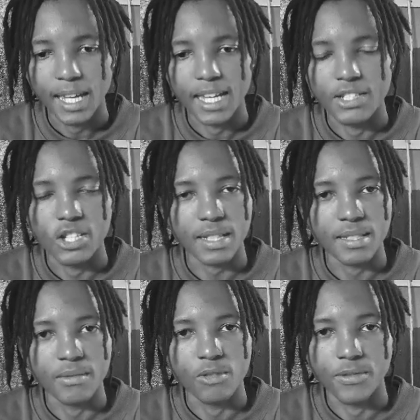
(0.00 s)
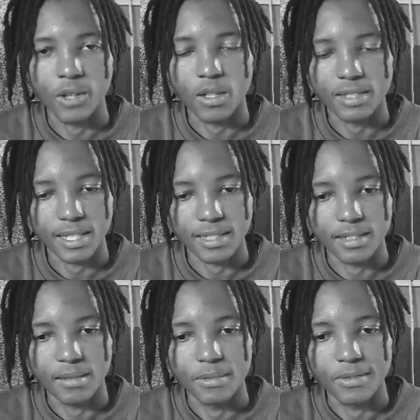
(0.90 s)
It checks if we've contacted
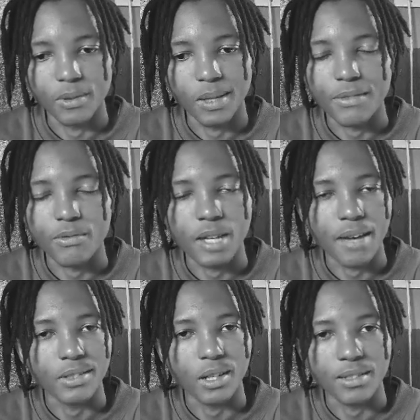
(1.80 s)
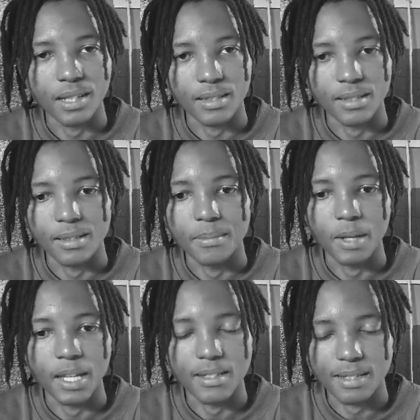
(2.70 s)
them before, and if we haven't contacted them,
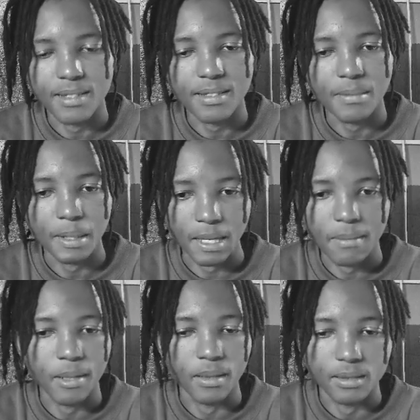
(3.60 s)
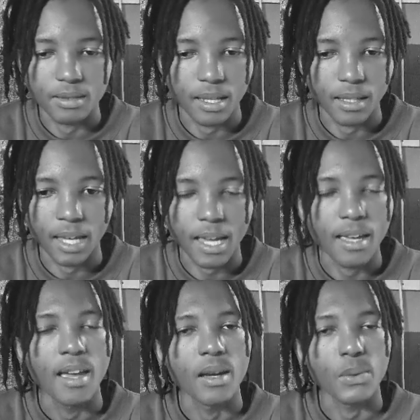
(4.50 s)
it sends them an email saying, "Hey,
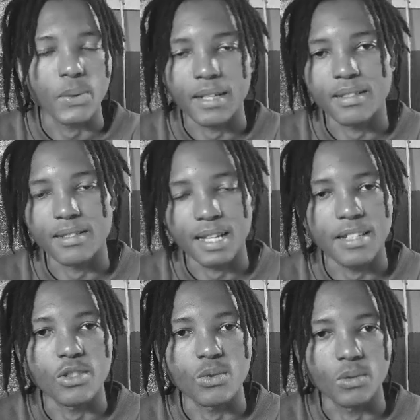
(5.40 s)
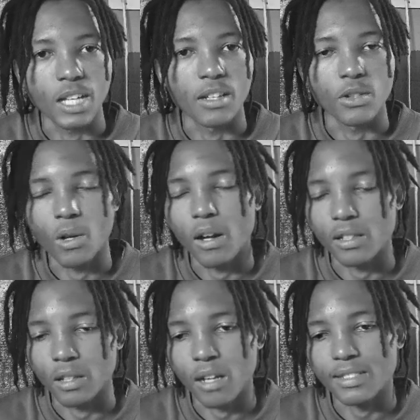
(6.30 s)
we understand you got in
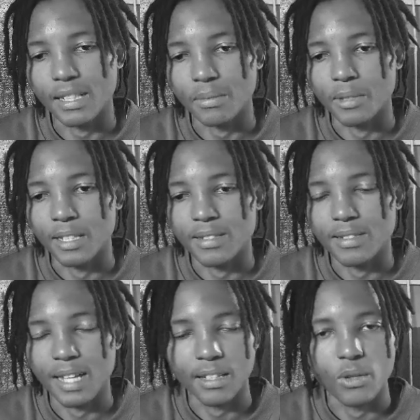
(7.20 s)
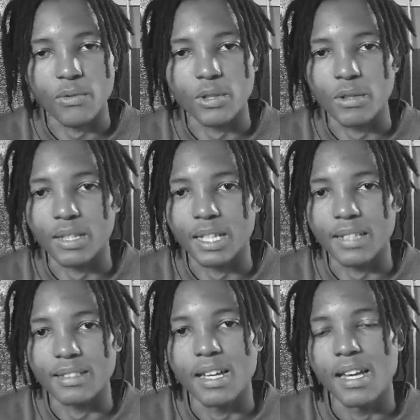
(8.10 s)
contact with us. Thank you for doing
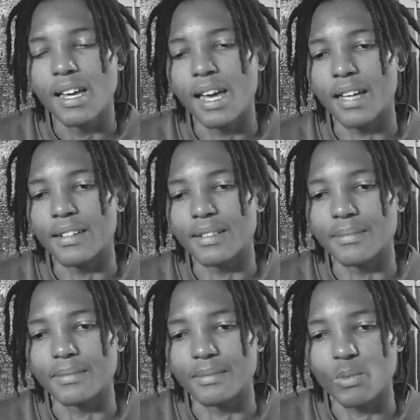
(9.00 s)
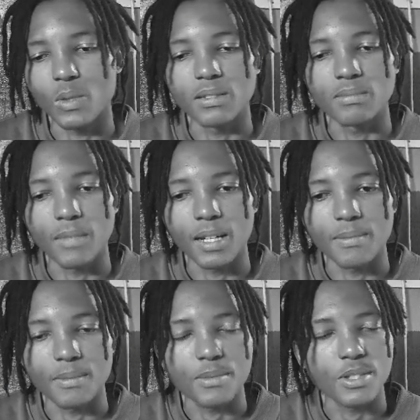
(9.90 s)
that, and we'll
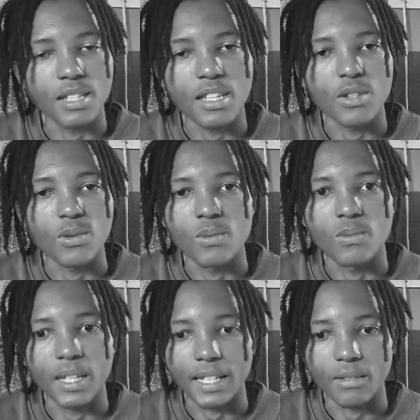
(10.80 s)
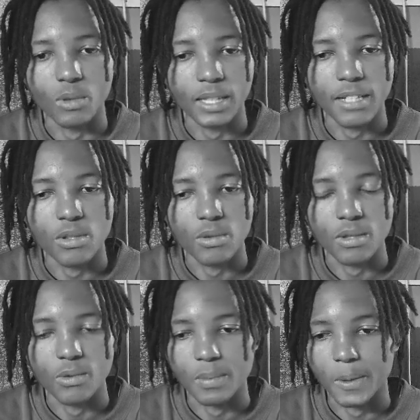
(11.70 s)
see you. Like we'll get to you as
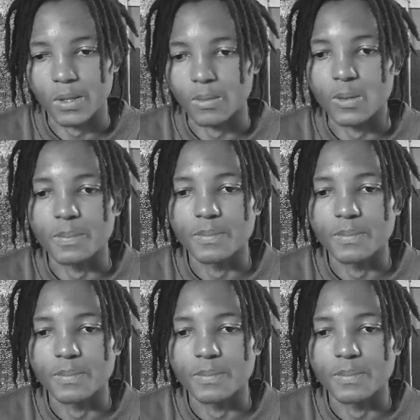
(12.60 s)
soon as possible."